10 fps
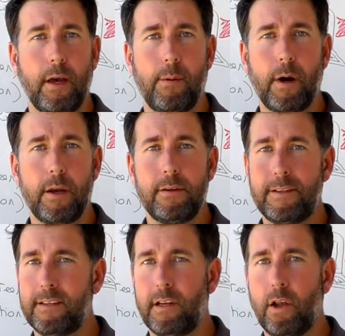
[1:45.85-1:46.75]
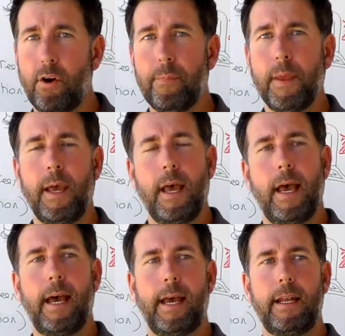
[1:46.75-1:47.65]
I use this a lot,
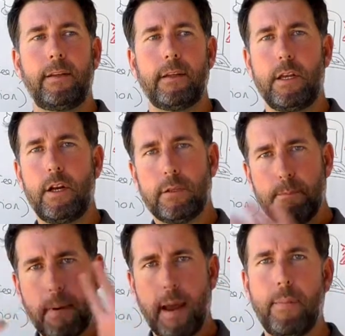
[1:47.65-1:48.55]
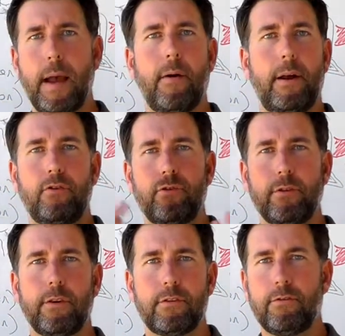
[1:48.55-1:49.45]
and just map out and
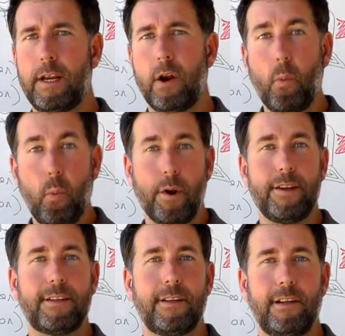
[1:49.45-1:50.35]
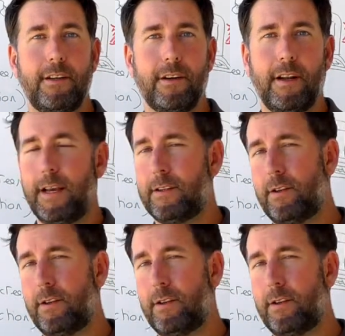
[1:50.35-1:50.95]
draw on screen what it's going to look like.